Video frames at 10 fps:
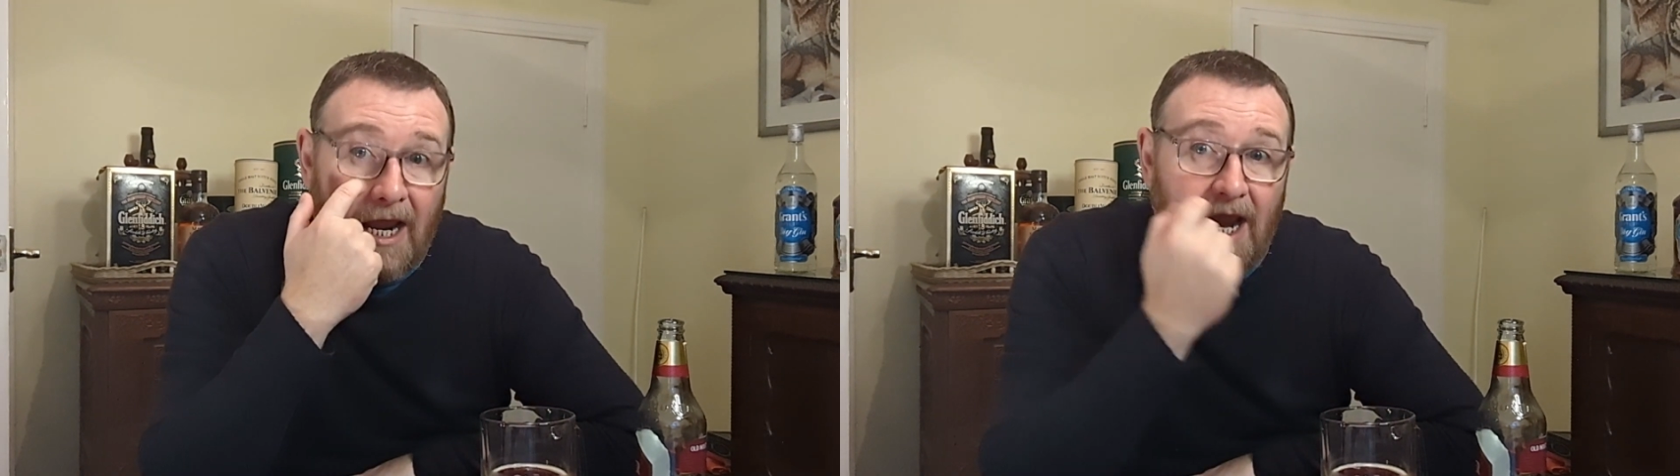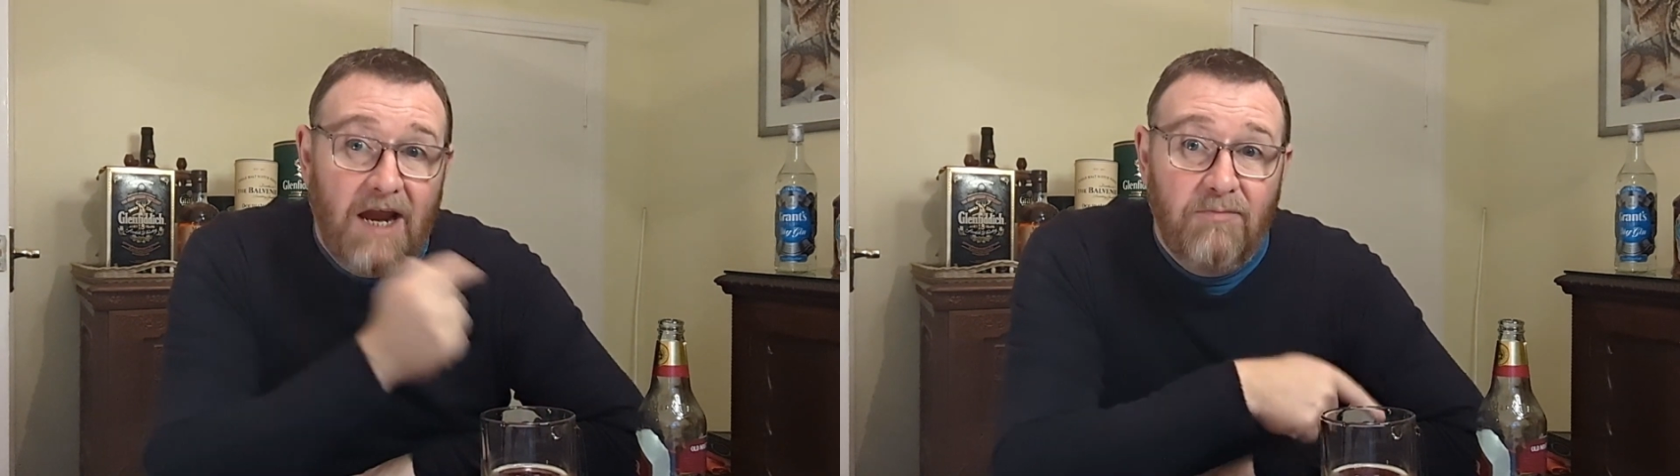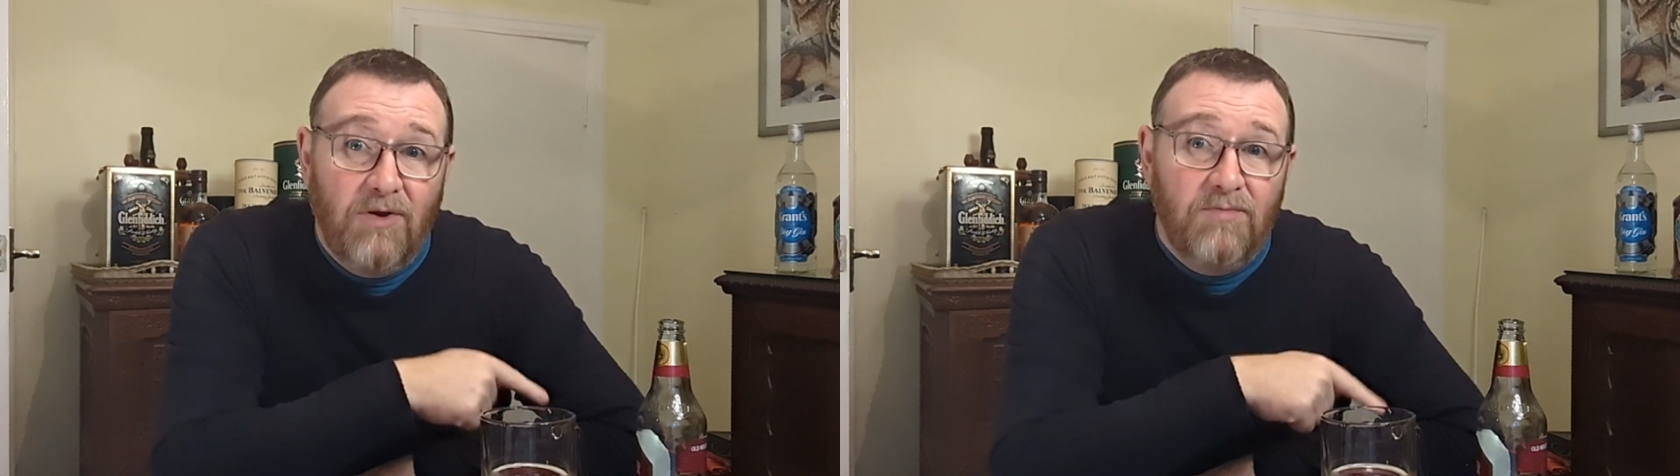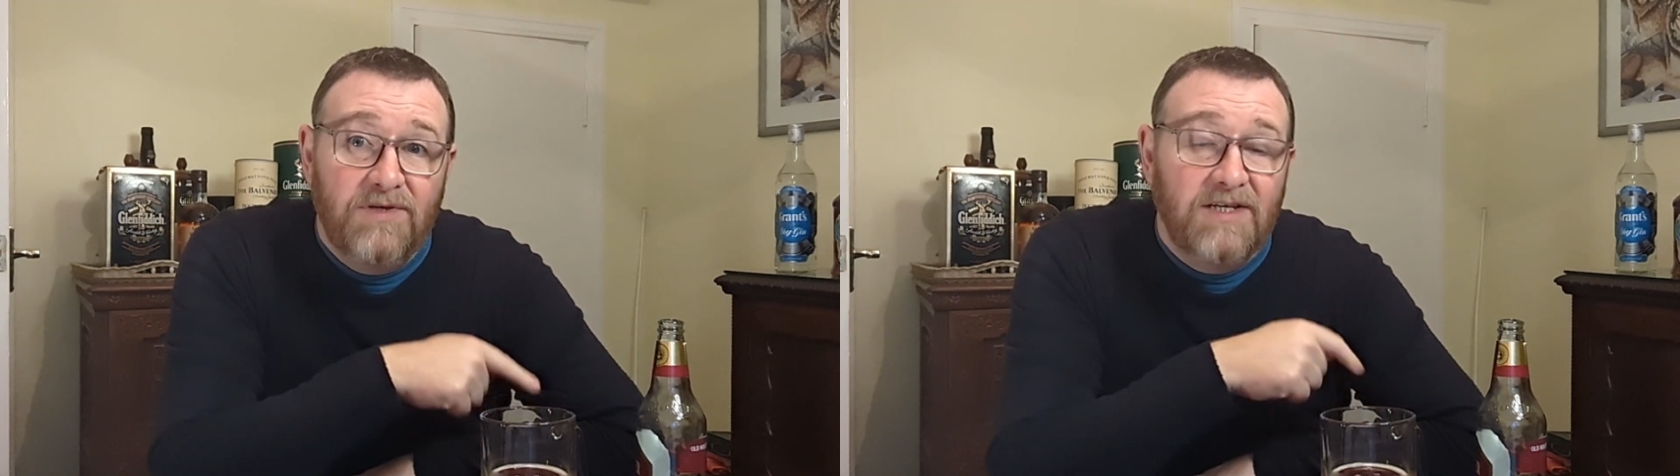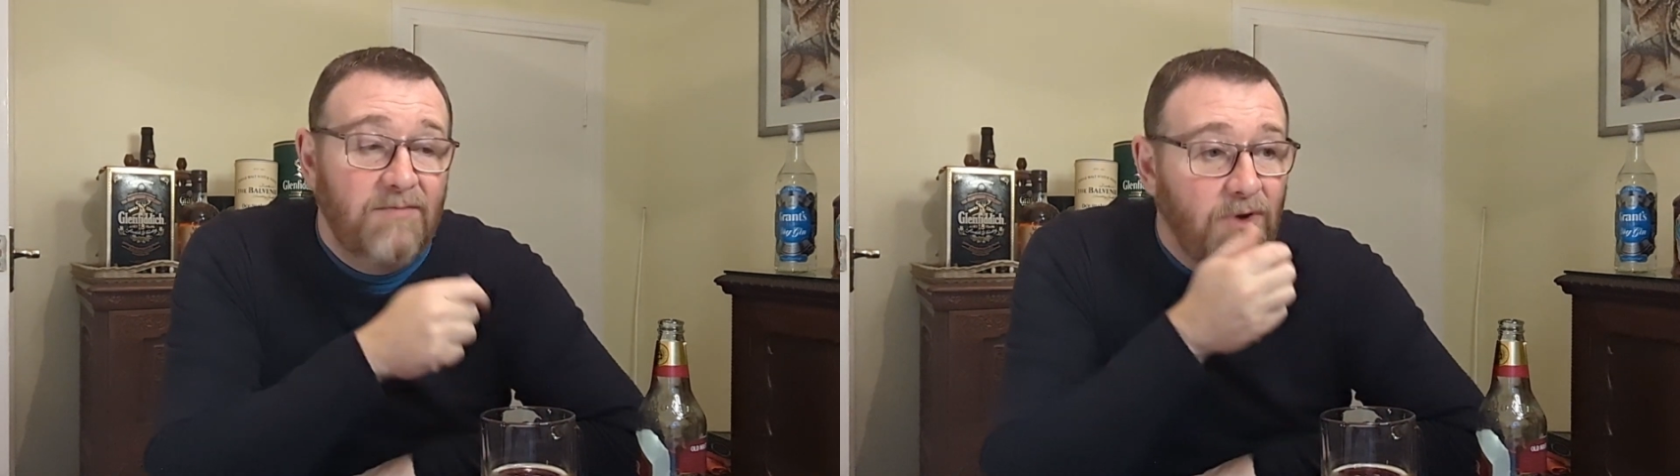I
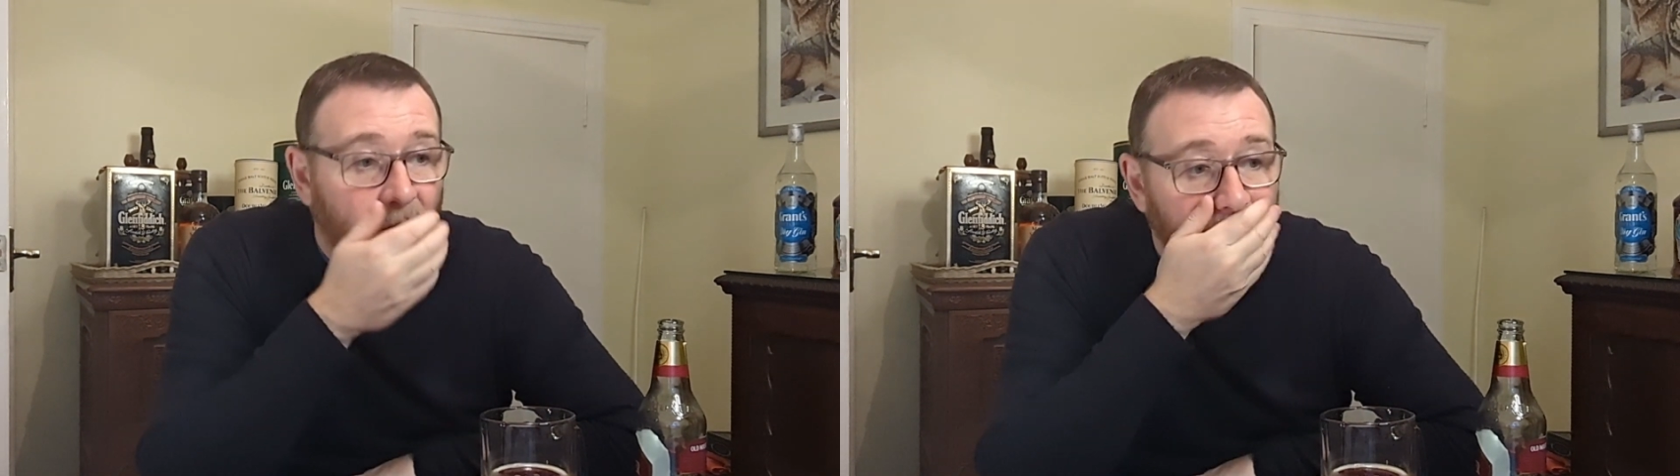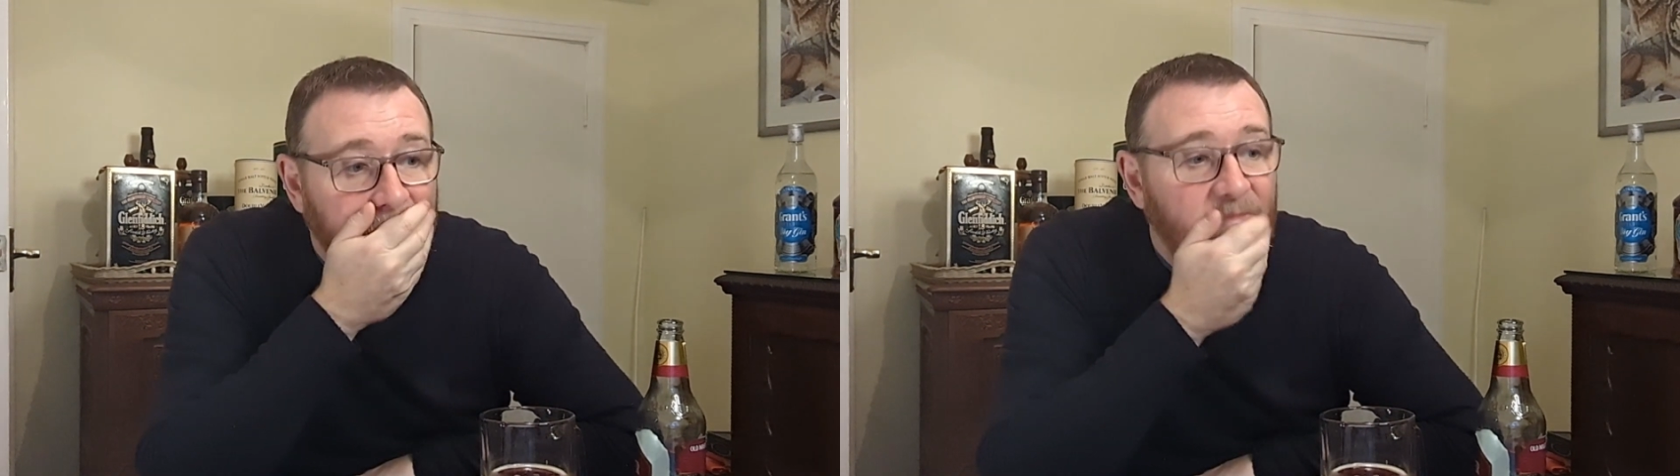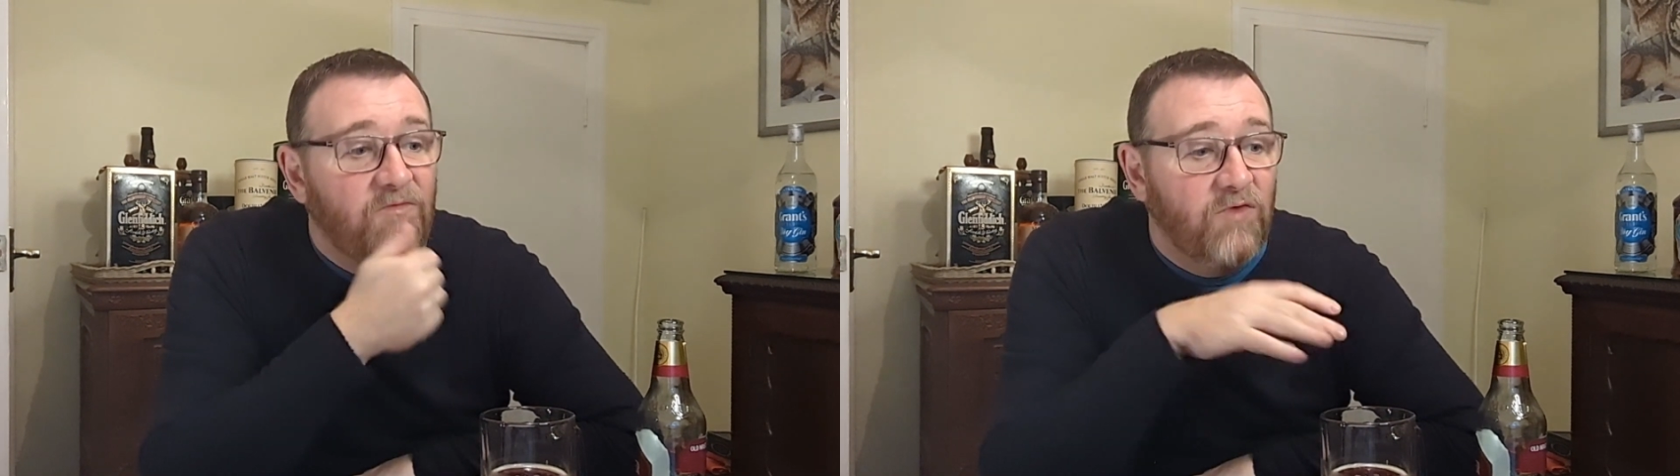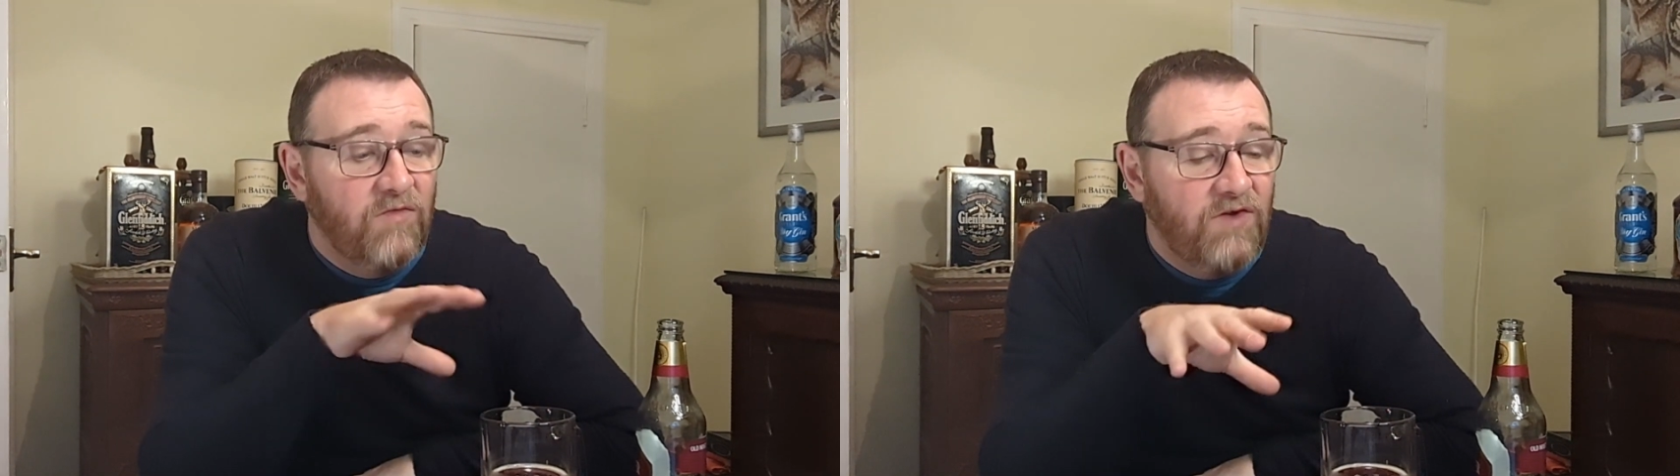purposely bought for the